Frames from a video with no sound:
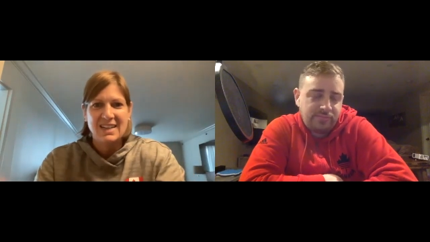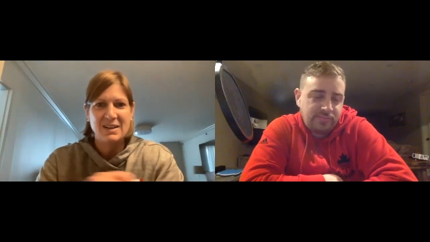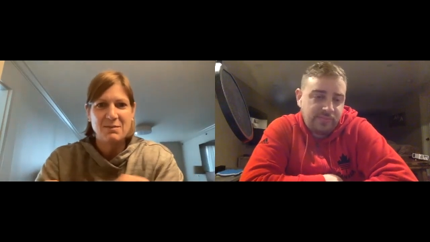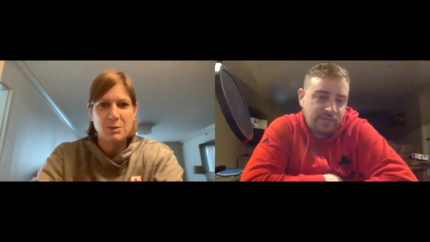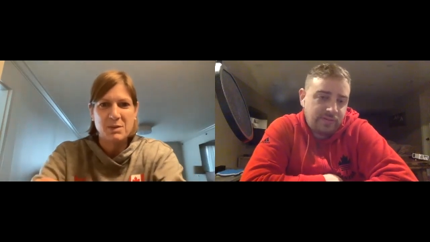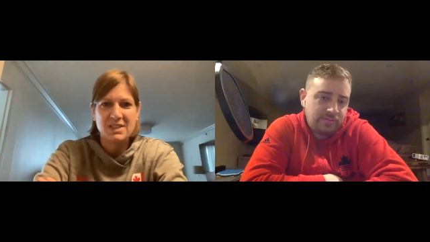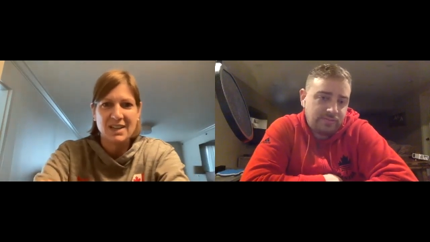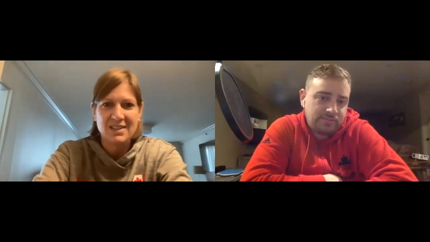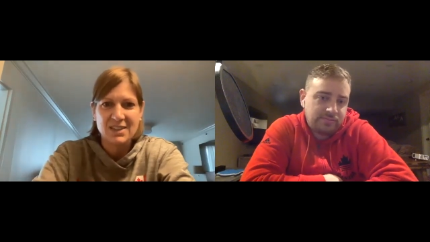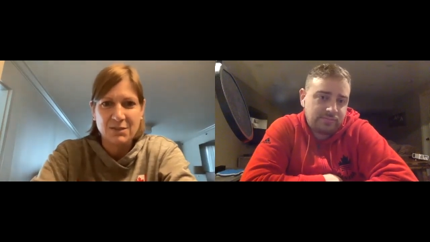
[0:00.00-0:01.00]
Speaker 1: um, from a
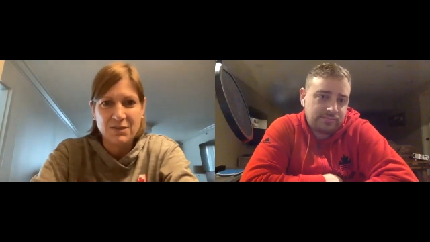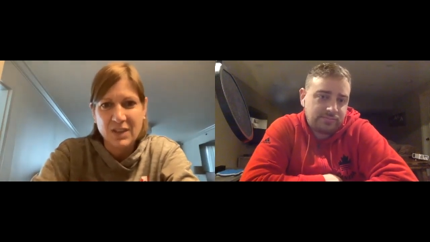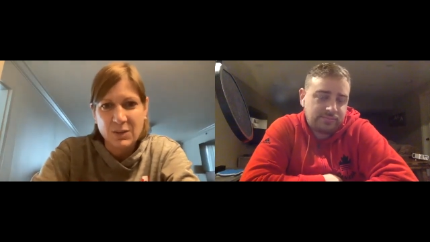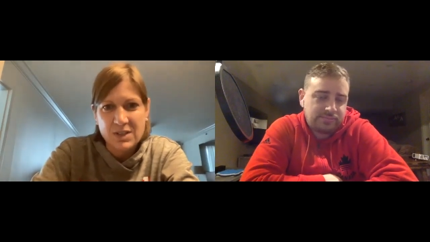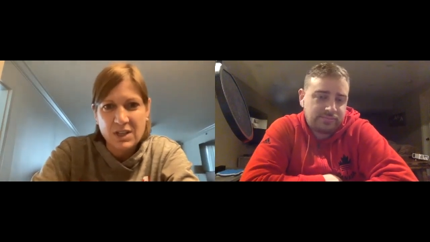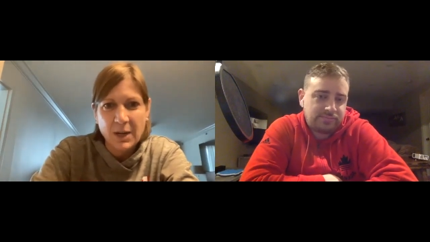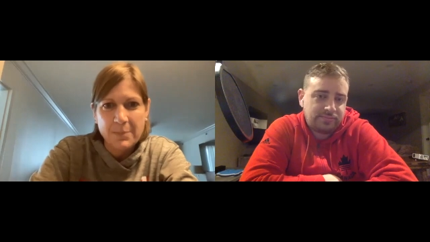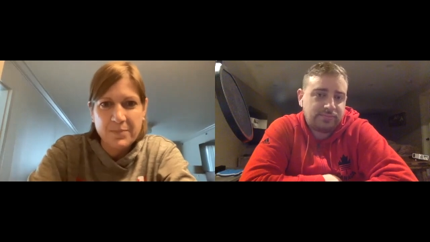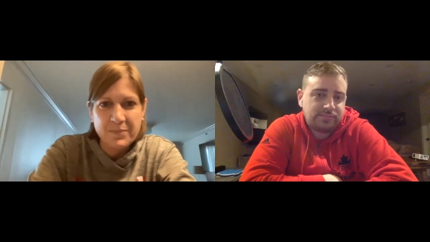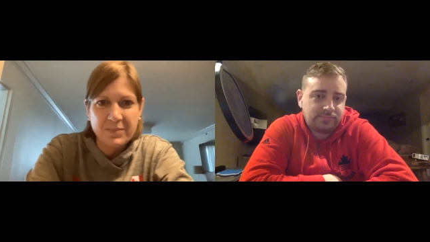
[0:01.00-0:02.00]
sense of you know a
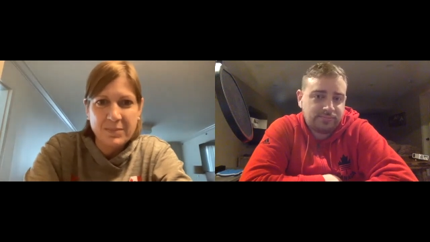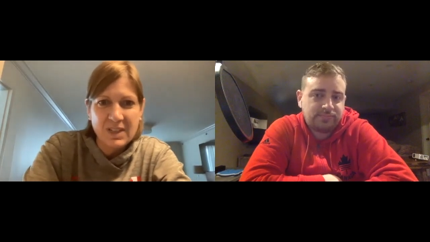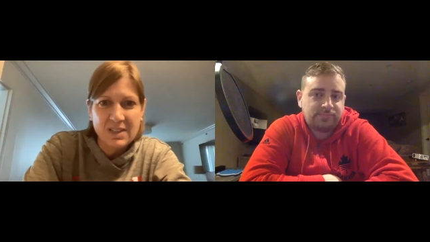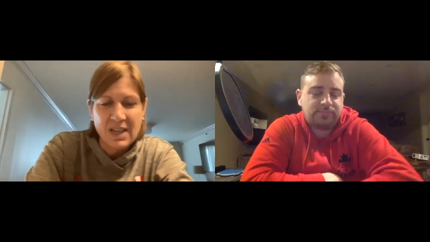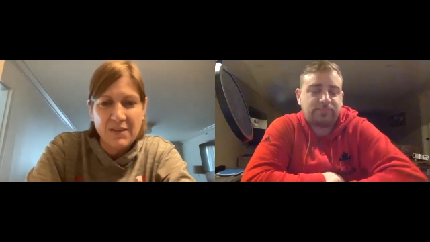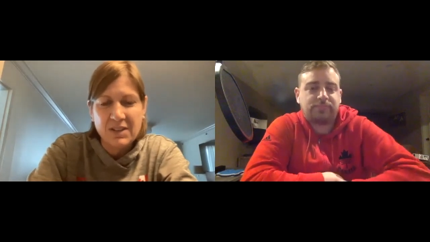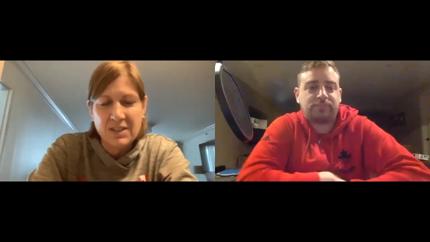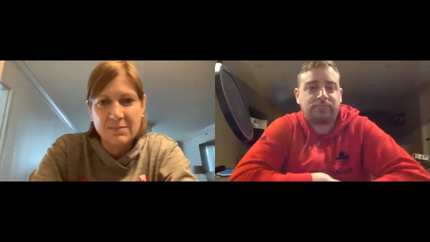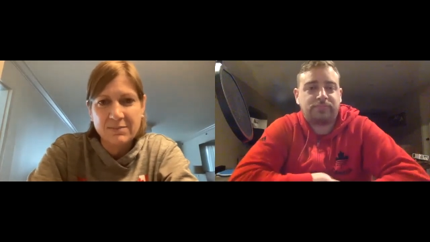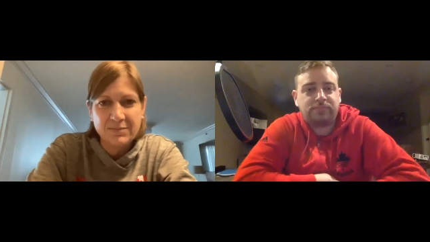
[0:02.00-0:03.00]
top
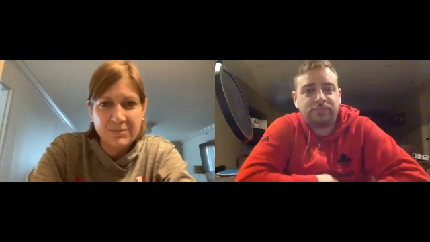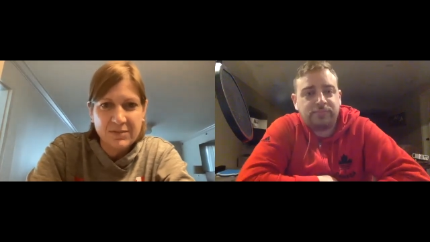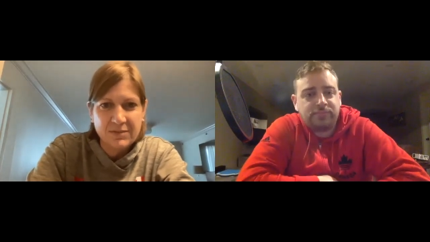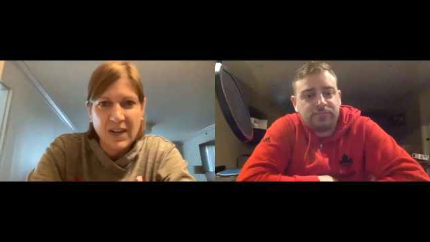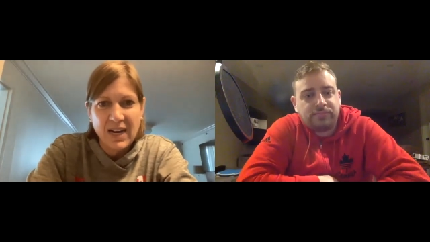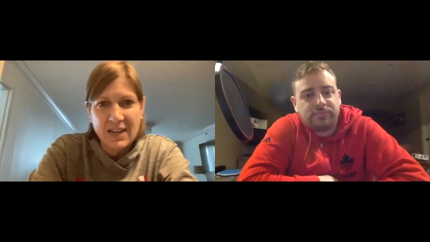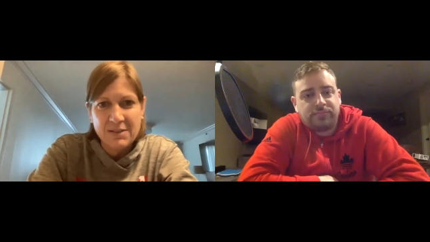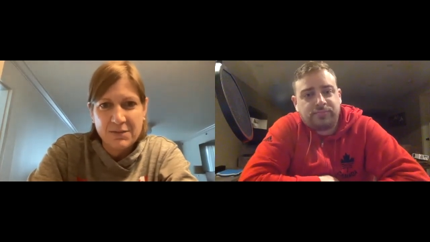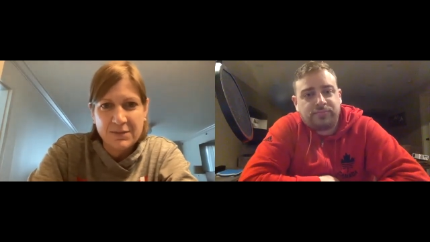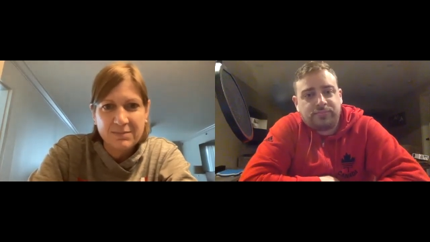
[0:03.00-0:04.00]
seven
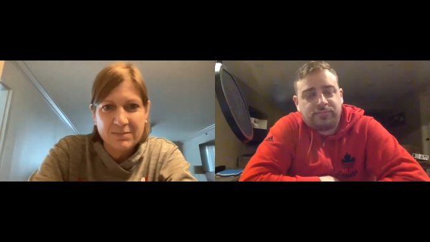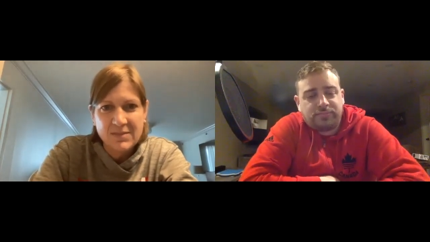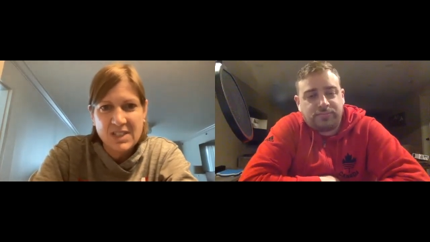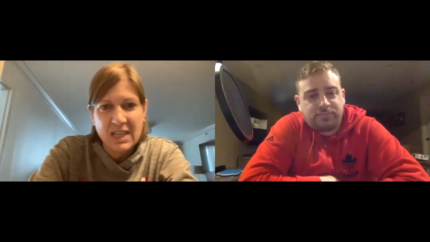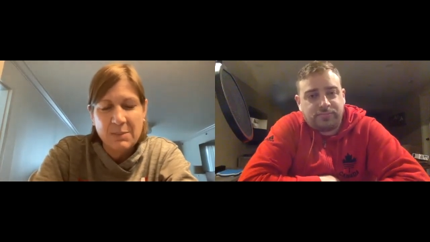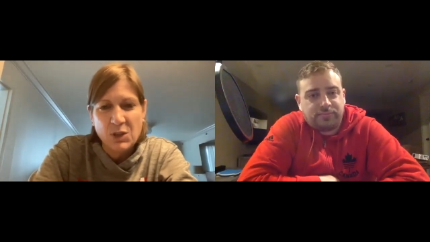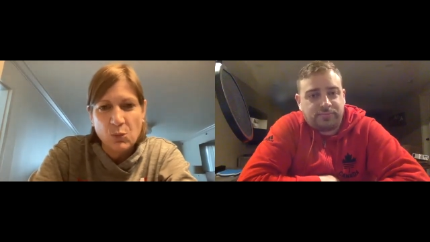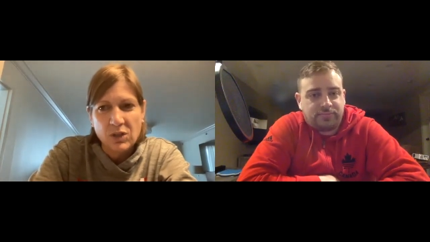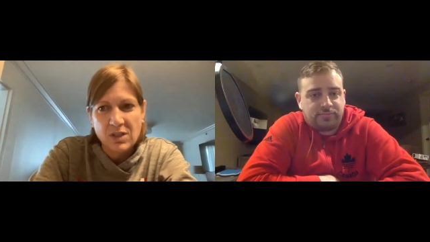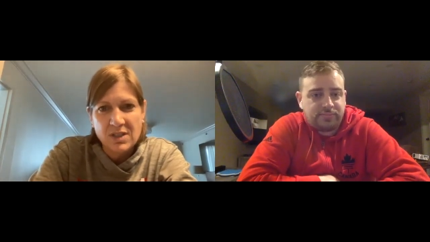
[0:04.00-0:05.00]
five team in the
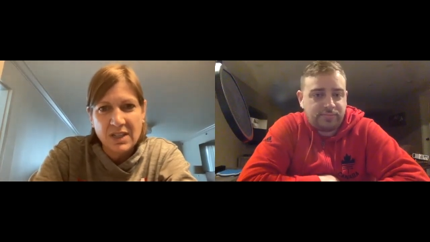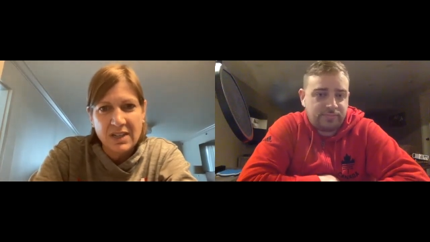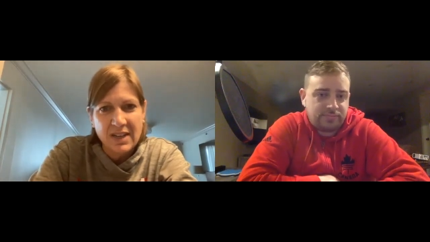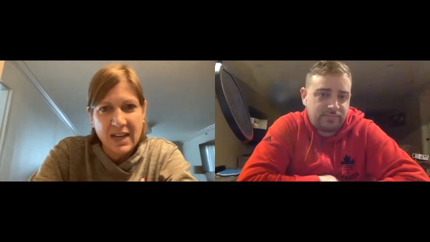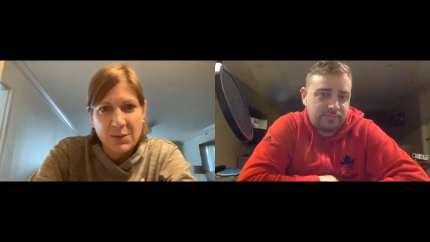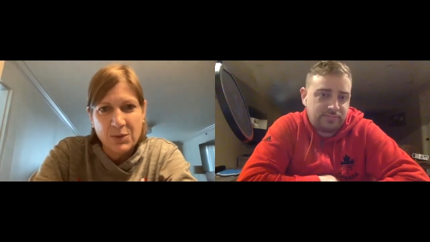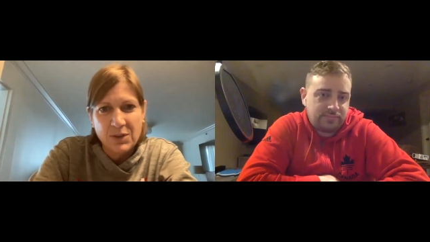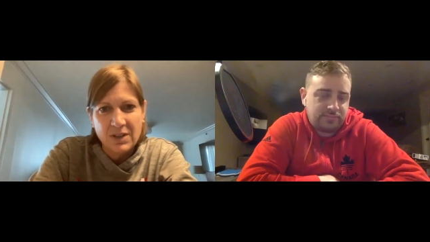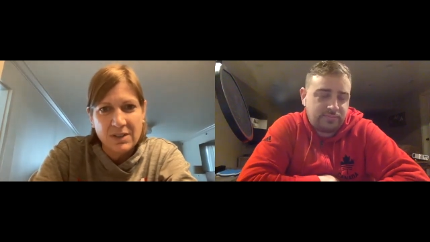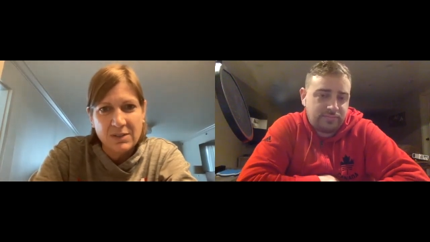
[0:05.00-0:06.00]
world and now
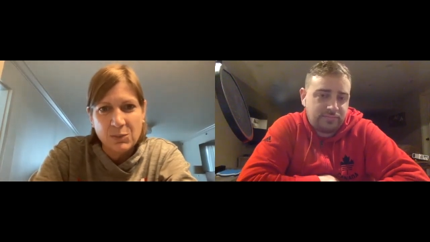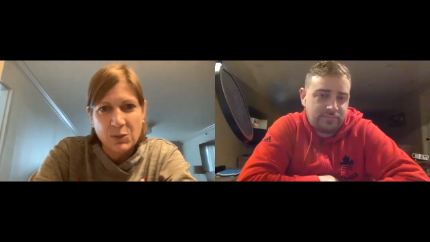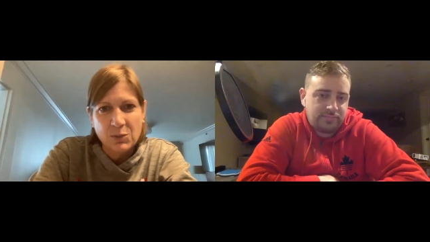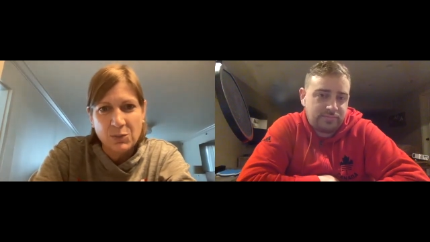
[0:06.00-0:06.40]
we're we're